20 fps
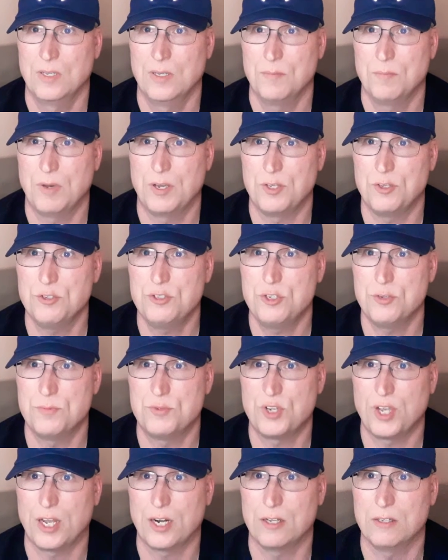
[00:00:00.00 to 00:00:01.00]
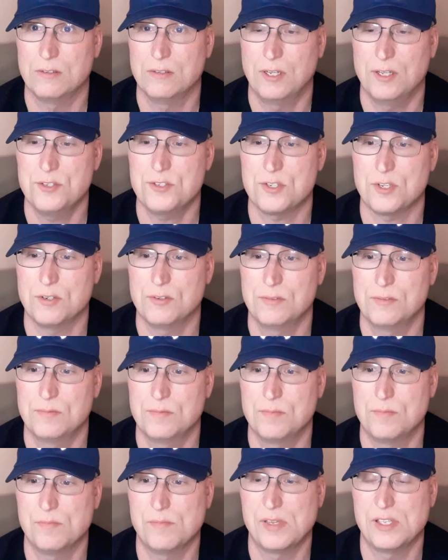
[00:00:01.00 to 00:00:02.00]
YouTube channel also.
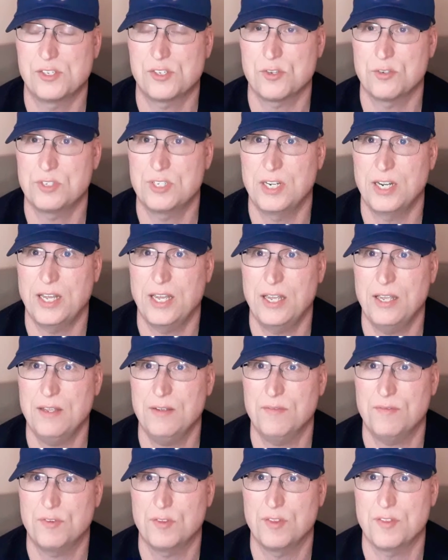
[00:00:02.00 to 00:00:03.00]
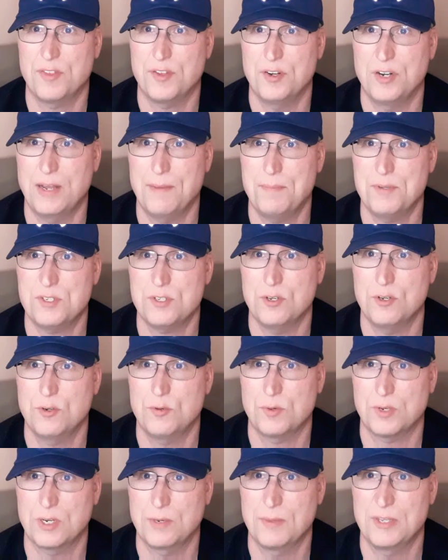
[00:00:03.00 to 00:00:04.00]
So today, for the third episode,
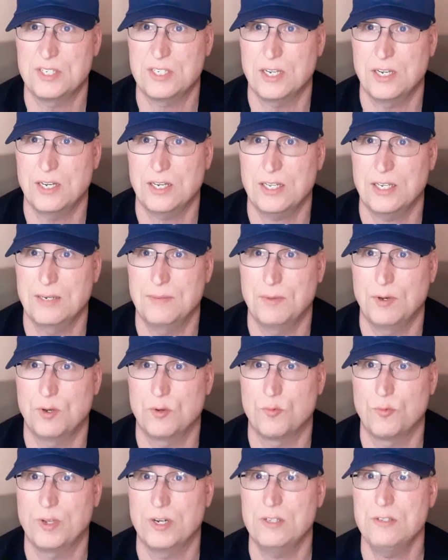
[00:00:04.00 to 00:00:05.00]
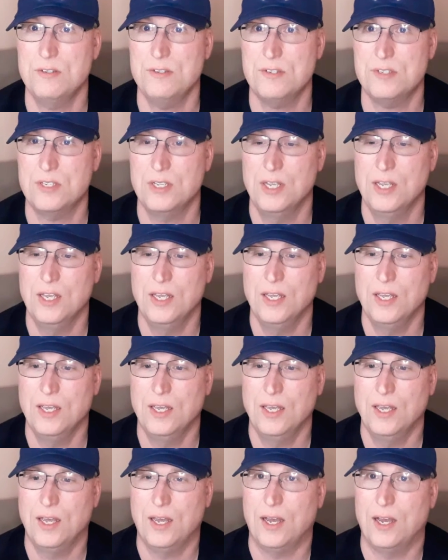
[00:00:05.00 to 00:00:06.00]
we're going to be talking about riddles.
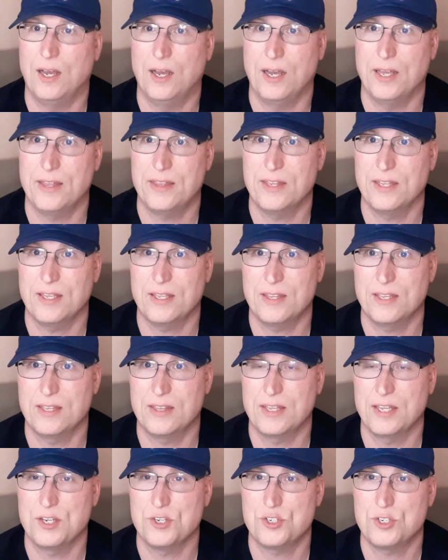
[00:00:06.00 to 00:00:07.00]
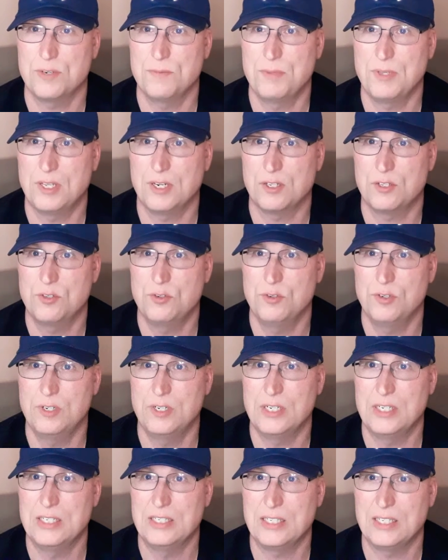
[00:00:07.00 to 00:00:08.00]
I think that they should be included
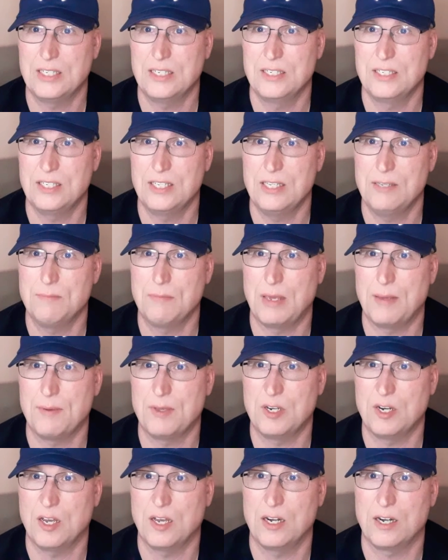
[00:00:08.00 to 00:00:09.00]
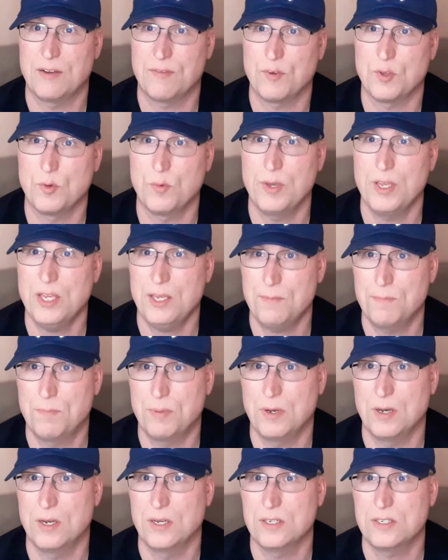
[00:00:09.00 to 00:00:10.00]
in D&D, maybe not every week,
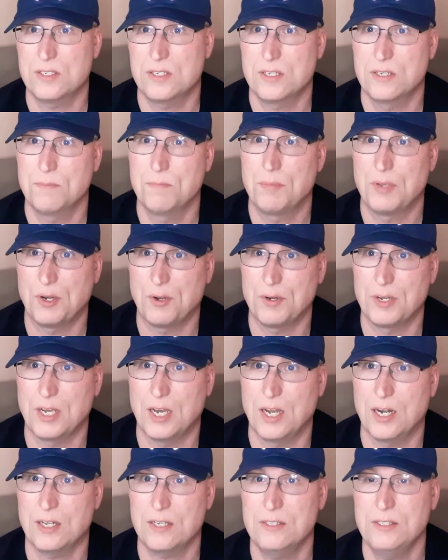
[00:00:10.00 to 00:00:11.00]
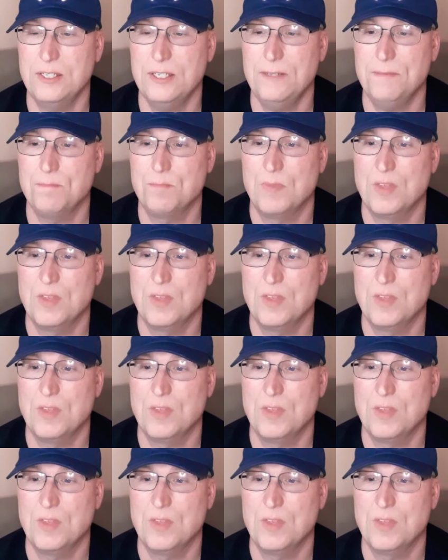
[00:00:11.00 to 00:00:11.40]
but periodically.